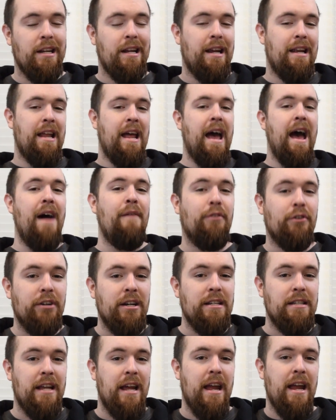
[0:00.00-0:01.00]
and have a
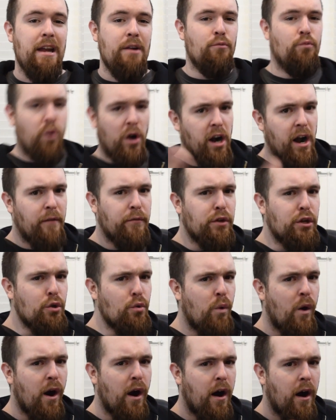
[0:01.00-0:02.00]
great day wherever
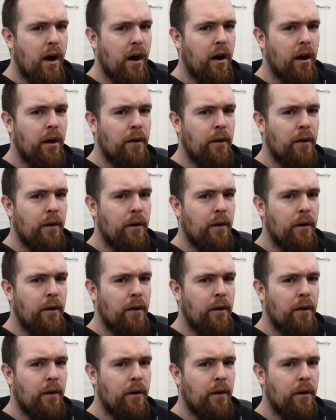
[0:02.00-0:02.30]
you are.